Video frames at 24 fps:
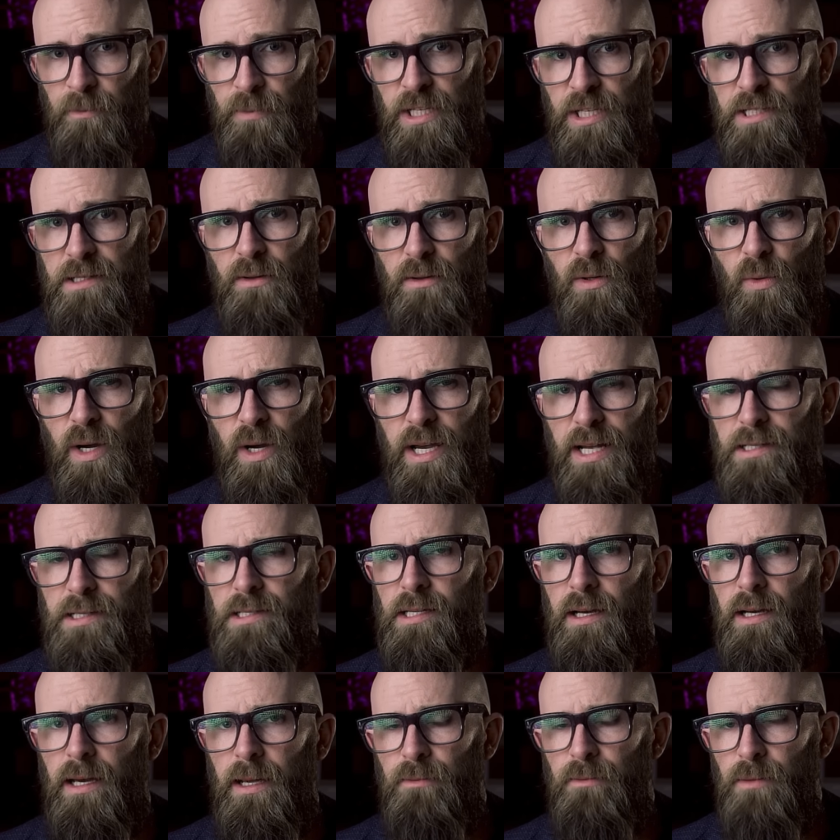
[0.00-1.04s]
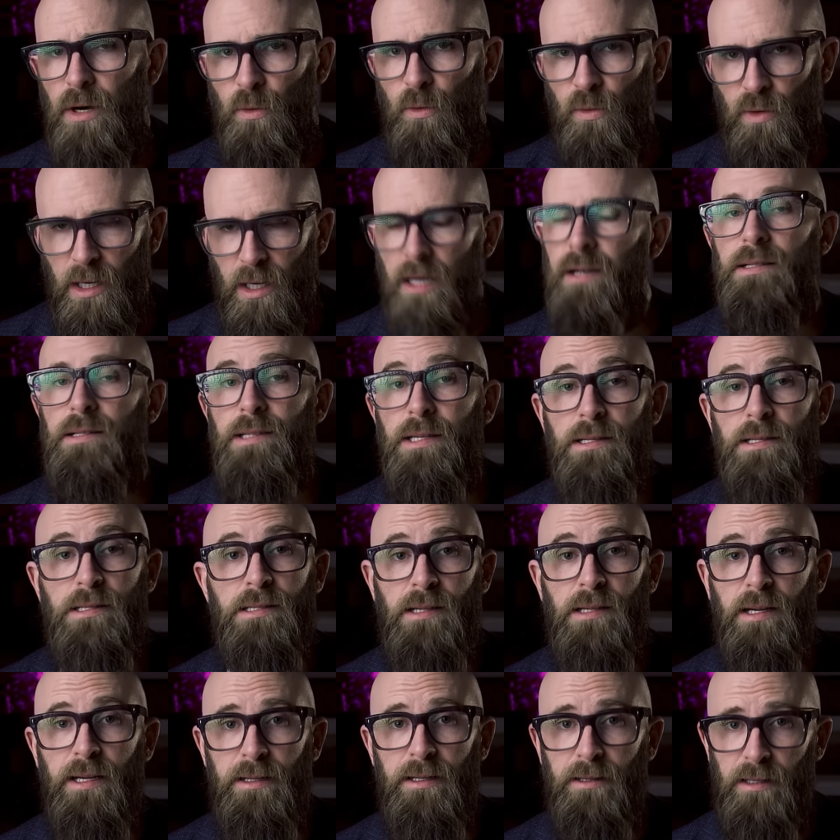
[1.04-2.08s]
Because of the way time works
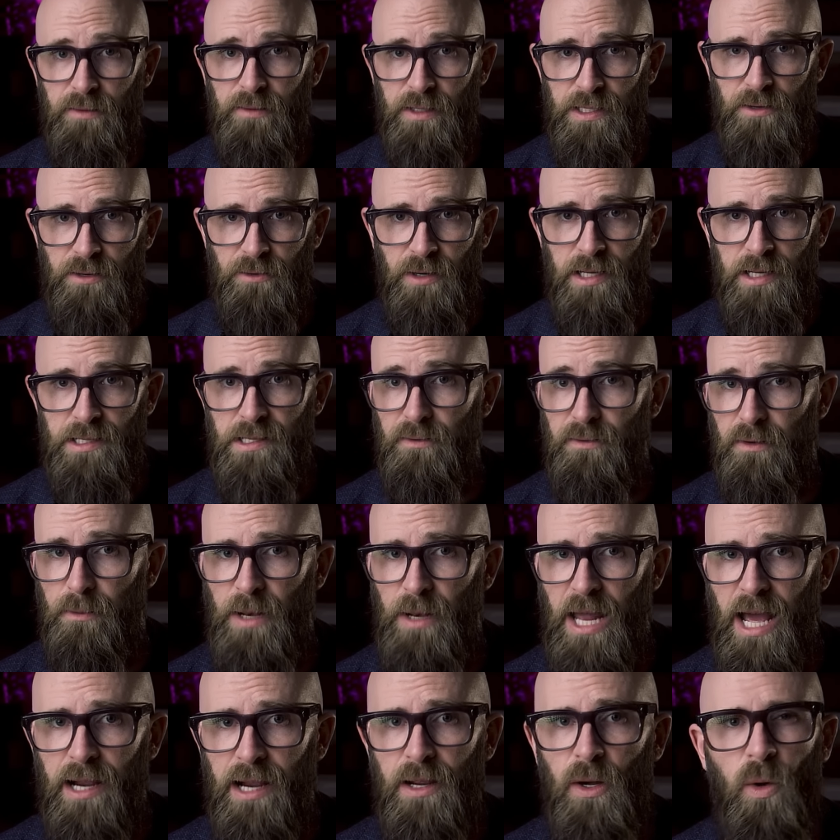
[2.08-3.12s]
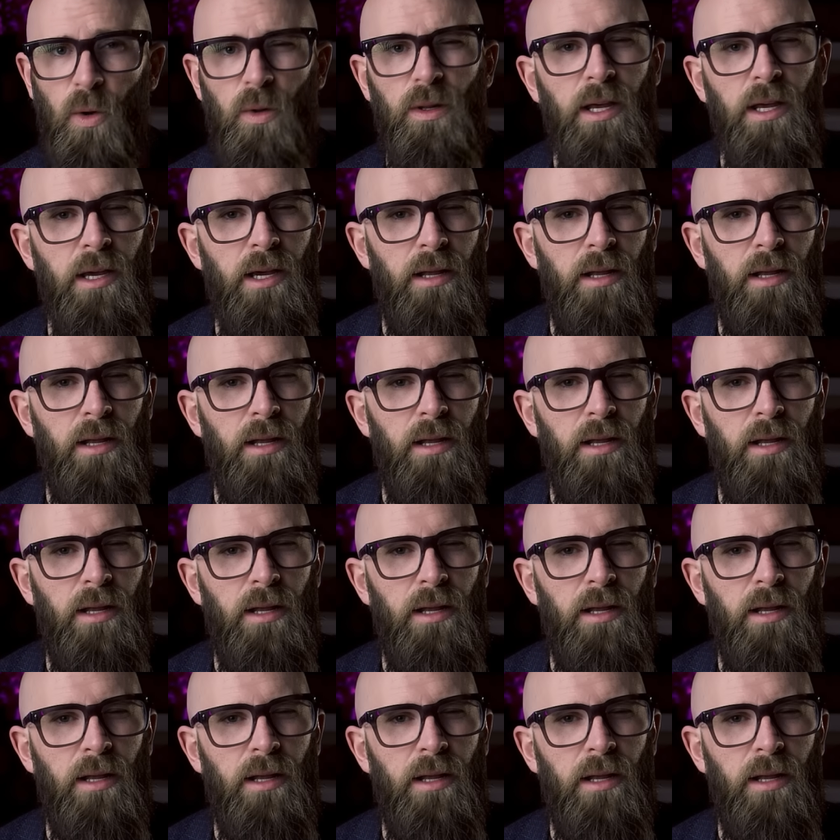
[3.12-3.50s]
inside the event horizon of a black hole,